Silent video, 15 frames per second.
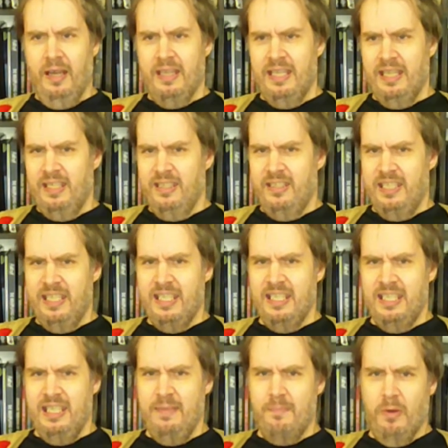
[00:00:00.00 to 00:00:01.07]
In D
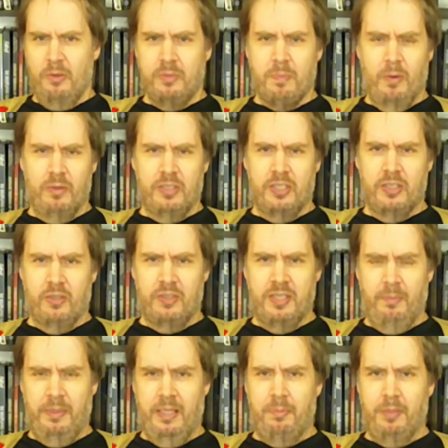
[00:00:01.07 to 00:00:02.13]
and D, most bonuses are
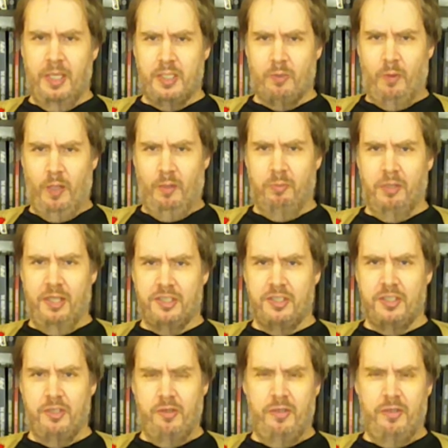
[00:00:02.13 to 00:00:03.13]
simply a plus one or plus two.